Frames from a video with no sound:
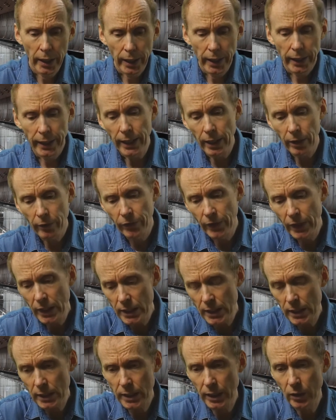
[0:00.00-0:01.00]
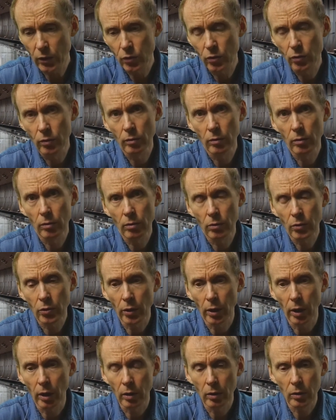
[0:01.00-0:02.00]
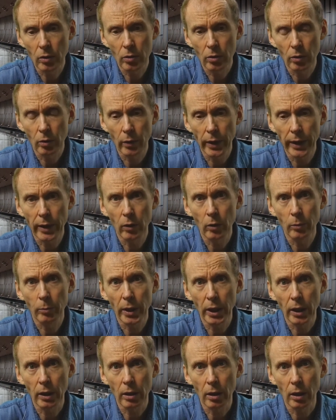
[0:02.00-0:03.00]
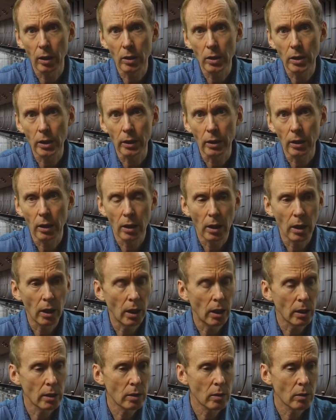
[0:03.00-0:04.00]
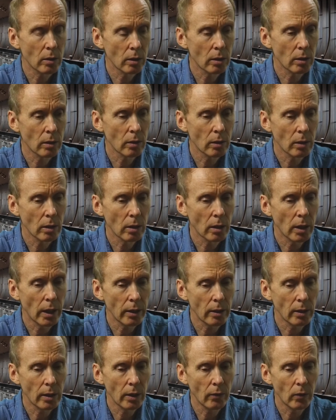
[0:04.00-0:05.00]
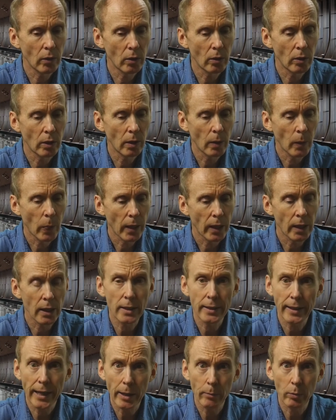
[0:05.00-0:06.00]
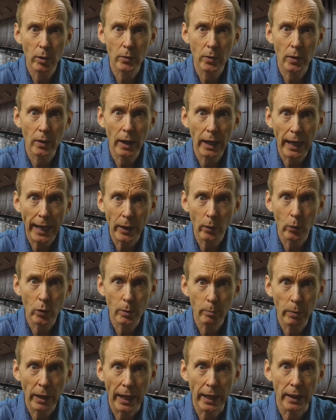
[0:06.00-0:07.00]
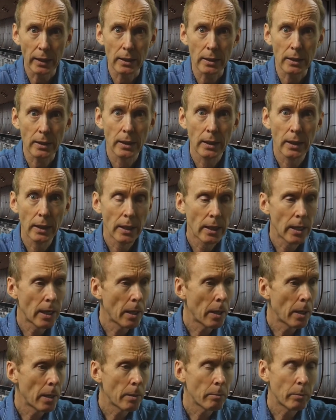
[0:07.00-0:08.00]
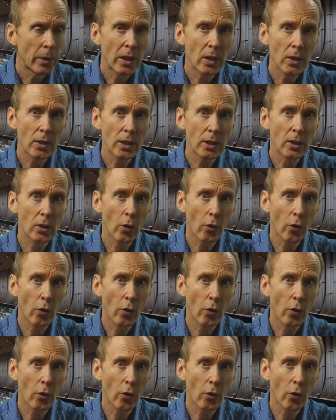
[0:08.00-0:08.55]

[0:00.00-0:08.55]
Now, to finish this intro to NLP coaching, I'd just like to give you an example of some language patterns, because it's the